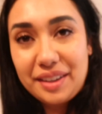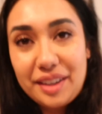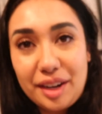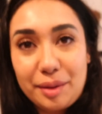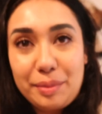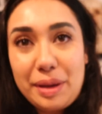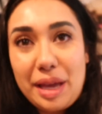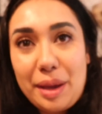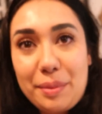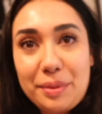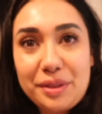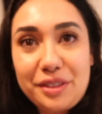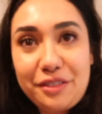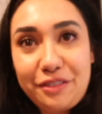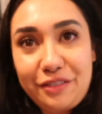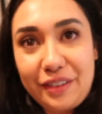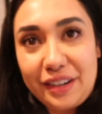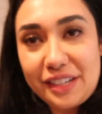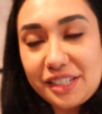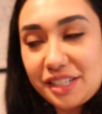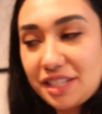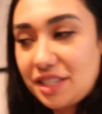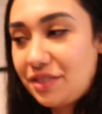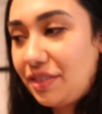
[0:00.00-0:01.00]
gonna be able to
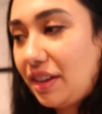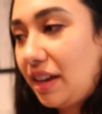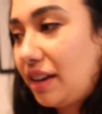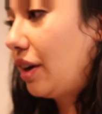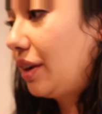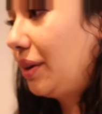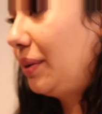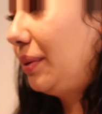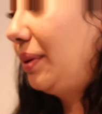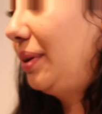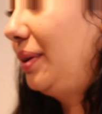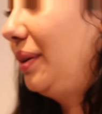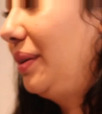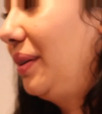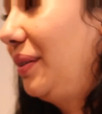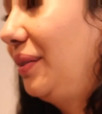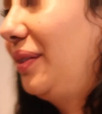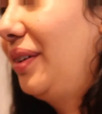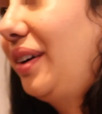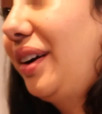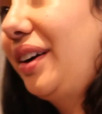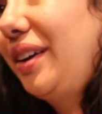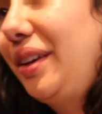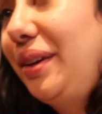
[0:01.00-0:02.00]
finish this
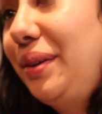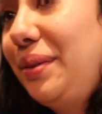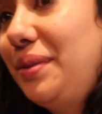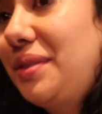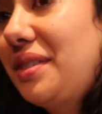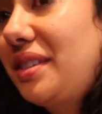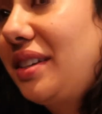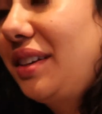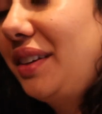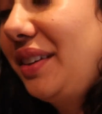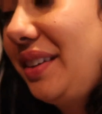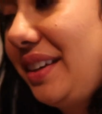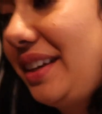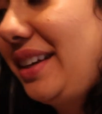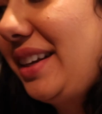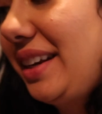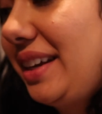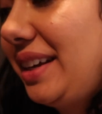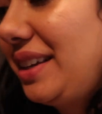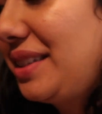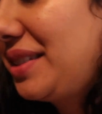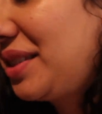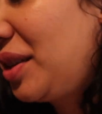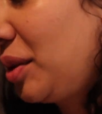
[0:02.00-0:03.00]
vlog. Are you still
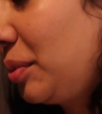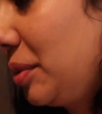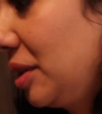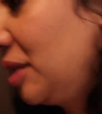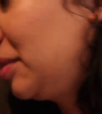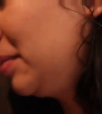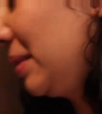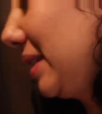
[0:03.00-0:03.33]
eating so much